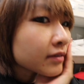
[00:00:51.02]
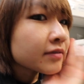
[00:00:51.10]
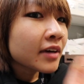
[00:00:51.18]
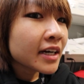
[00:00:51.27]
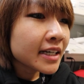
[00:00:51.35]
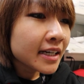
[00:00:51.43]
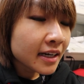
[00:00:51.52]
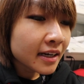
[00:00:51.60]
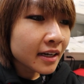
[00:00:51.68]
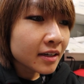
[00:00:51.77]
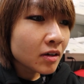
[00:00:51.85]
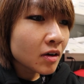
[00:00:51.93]
On Friday
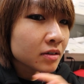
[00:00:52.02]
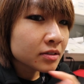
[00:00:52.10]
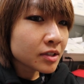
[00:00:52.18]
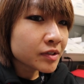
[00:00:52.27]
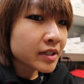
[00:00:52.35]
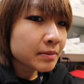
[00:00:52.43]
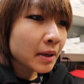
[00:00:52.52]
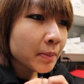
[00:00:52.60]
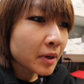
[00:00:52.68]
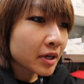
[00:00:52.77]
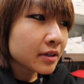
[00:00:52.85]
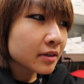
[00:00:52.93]
I had concentrated my
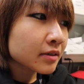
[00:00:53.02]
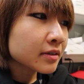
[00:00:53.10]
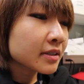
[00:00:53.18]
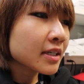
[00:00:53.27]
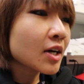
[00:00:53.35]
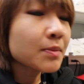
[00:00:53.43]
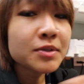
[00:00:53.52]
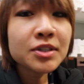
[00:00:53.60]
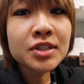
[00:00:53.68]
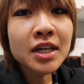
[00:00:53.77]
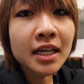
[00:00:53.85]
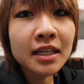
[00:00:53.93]
particles and now I'm
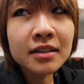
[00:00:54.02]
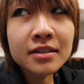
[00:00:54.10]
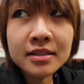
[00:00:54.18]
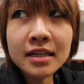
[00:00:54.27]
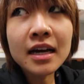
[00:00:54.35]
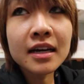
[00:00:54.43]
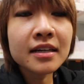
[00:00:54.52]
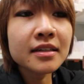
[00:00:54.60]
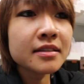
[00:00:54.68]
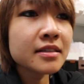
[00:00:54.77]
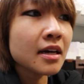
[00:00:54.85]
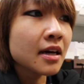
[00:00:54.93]
just checking the
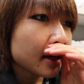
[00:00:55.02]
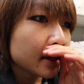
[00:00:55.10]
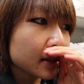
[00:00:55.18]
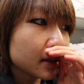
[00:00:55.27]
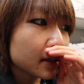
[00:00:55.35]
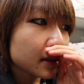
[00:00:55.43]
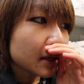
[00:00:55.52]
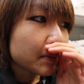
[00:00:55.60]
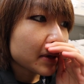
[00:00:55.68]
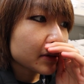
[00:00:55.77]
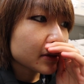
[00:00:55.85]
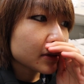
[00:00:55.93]
size and
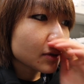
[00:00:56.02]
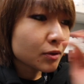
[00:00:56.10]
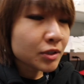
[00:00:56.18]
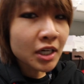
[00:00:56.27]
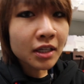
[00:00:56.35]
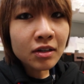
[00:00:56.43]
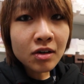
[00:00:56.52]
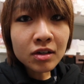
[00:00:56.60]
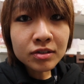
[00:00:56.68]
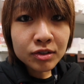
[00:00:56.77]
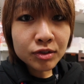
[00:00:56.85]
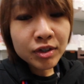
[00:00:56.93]
about to go check the
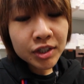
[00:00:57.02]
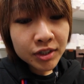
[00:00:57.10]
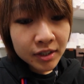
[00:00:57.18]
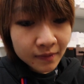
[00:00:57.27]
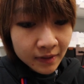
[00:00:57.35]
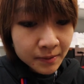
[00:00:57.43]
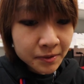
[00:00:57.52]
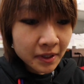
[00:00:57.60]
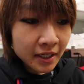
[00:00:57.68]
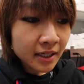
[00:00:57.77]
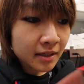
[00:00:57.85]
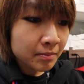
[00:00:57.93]
concentration of them so
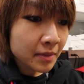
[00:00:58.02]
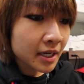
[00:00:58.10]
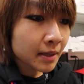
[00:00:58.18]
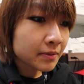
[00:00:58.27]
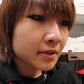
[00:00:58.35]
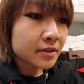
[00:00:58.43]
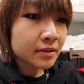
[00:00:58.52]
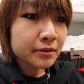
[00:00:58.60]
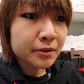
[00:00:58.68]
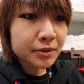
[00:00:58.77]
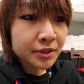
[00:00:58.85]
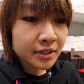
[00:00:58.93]
I can make up the
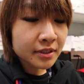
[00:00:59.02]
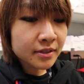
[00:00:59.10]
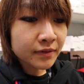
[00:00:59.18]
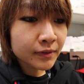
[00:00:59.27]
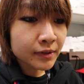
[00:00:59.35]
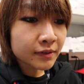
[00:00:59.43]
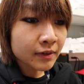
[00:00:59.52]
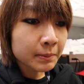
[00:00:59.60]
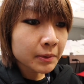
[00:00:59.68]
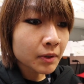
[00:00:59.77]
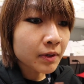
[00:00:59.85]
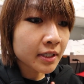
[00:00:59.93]
solutions for the
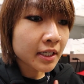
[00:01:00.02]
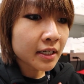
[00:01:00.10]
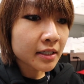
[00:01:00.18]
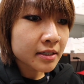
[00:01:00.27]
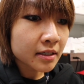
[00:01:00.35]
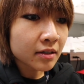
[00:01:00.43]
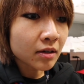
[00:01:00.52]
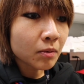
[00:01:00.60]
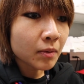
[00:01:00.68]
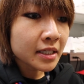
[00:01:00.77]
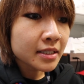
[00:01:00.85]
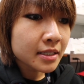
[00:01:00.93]
pharmacokinetic study
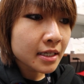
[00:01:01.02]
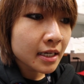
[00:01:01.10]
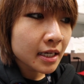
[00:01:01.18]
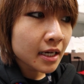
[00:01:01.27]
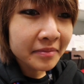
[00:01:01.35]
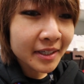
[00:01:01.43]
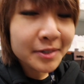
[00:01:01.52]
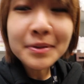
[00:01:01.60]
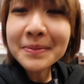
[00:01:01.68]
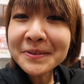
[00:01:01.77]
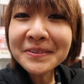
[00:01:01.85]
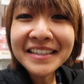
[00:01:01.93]
on Wednesday. That's
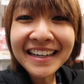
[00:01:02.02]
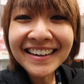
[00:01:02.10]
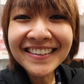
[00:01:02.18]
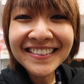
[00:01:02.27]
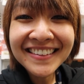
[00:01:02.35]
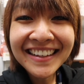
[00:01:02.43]
what I'm doing now.